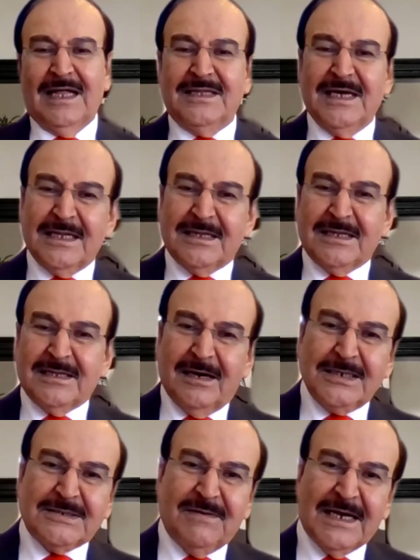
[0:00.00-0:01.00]
And that
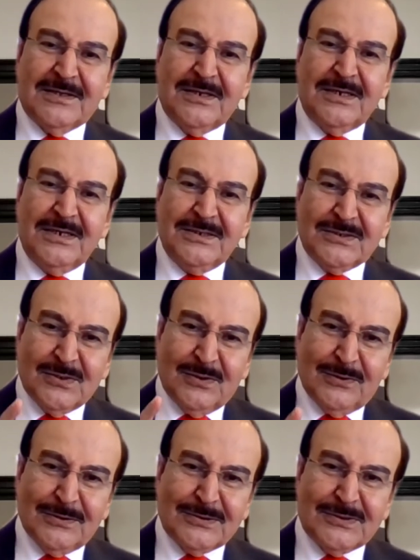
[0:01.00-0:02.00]
ice factory
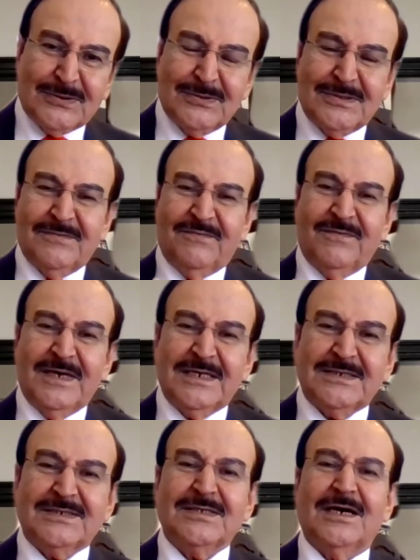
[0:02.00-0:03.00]
is also the
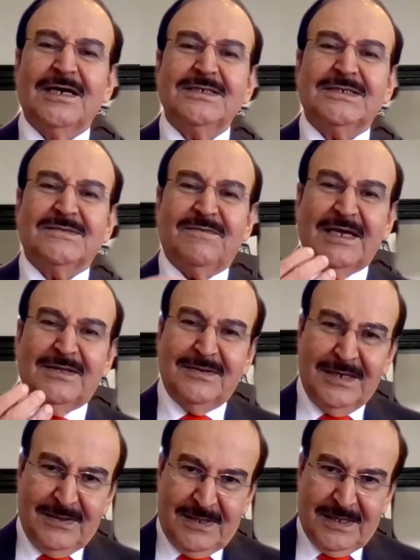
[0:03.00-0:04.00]
first ice
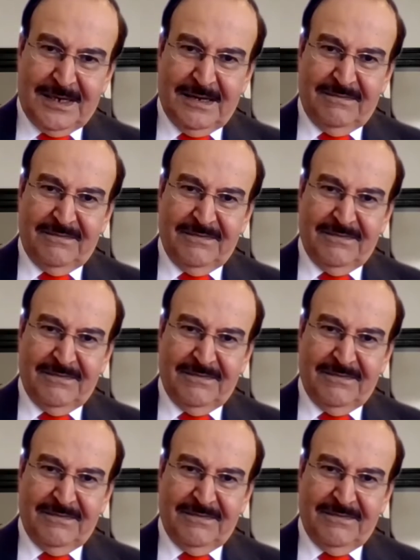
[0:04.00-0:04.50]
factory in the Gulf.